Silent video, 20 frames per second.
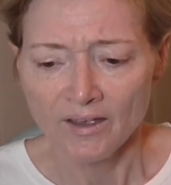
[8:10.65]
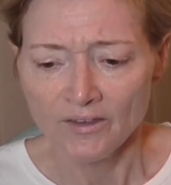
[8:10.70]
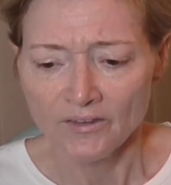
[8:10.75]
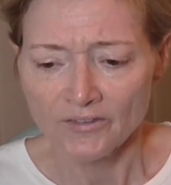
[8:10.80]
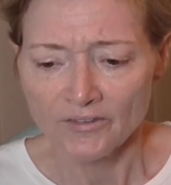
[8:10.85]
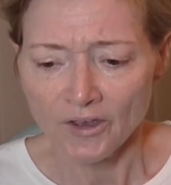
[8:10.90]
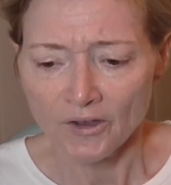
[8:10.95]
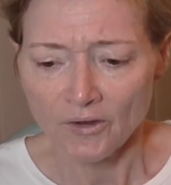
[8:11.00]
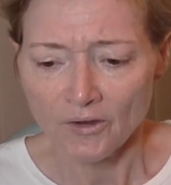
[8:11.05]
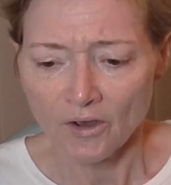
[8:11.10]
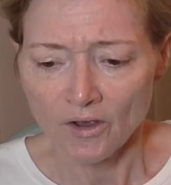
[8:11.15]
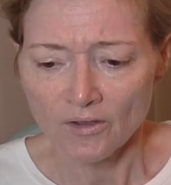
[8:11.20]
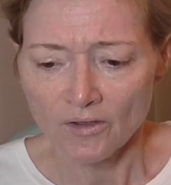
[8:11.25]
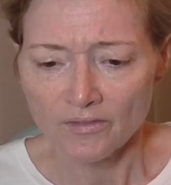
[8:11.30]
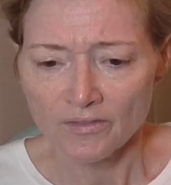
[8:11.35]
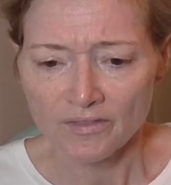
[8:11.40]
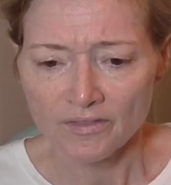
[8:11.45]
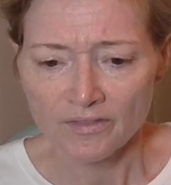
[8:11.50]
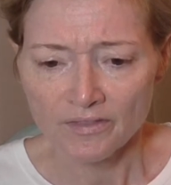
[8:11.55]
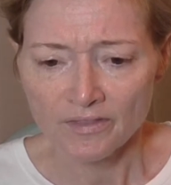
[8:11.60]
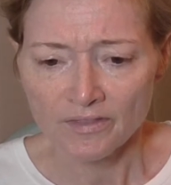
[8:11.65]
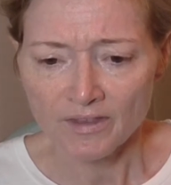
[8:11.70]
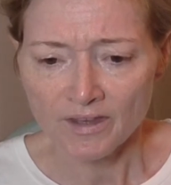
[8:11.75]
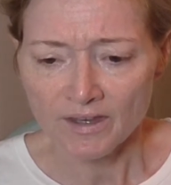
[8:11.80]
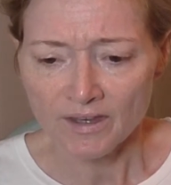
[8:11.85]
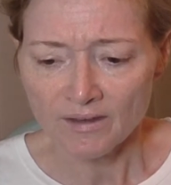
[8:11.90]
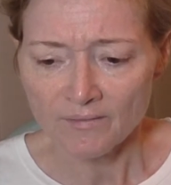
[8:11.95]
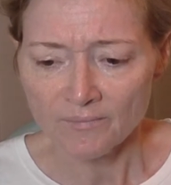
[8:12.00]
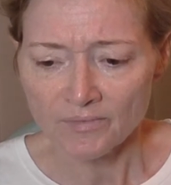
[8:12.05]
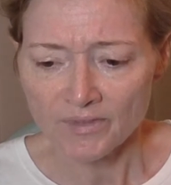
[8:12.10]
So
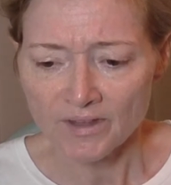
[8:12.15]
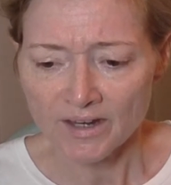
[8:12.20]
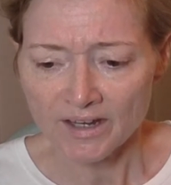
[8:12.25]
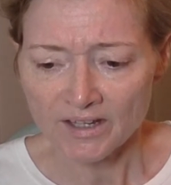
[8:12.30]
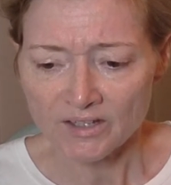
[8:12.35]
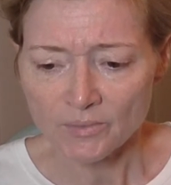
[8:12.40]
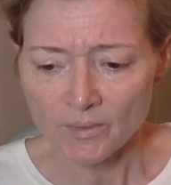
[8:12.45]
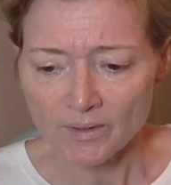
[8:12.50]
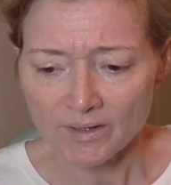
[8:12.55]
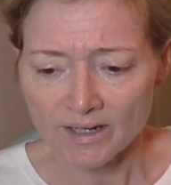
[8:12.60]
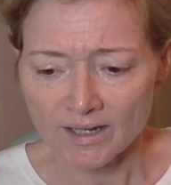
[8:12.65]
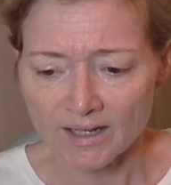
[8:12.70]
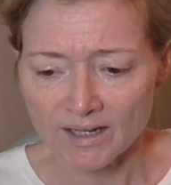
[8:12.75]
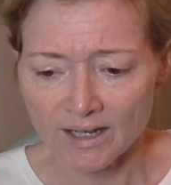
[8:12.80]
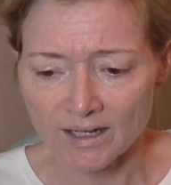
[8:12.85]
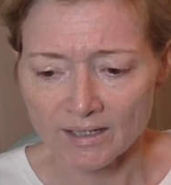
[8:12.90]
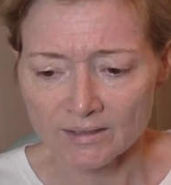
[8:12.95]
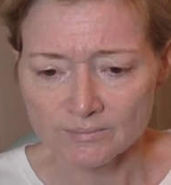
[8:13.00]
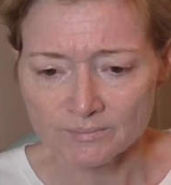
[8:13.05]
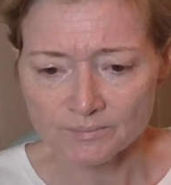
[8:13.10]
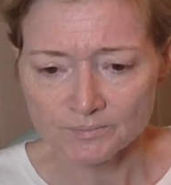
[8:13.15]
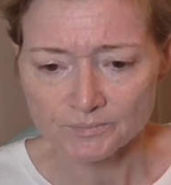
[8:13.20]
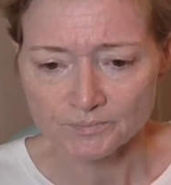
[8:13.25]
the next one here,